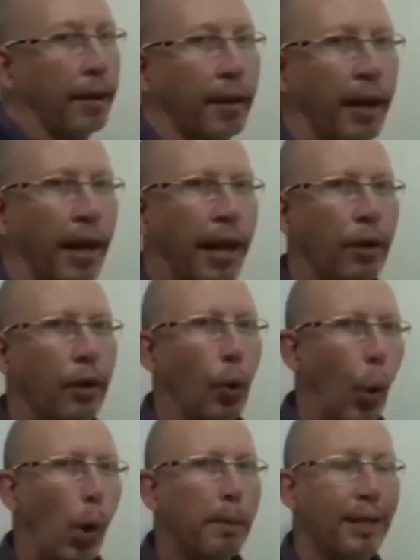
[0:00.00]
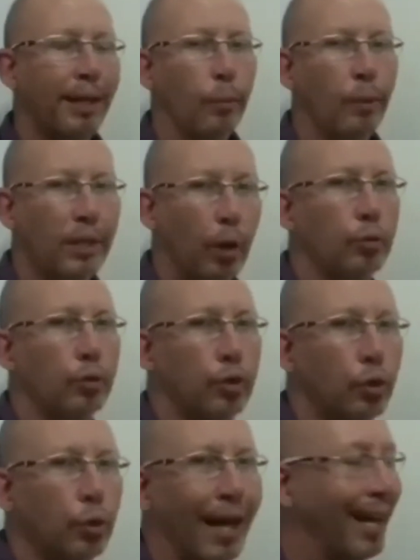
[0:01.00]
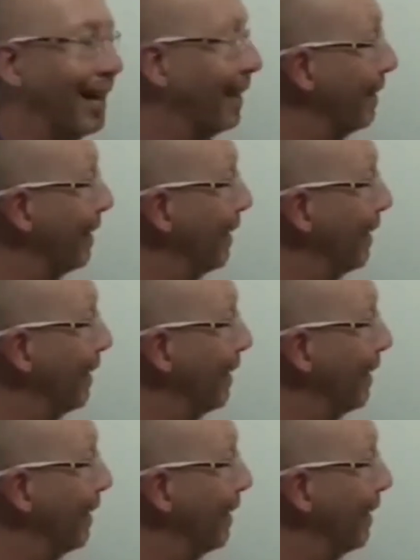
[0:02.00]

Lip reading: And normally we don't do that unless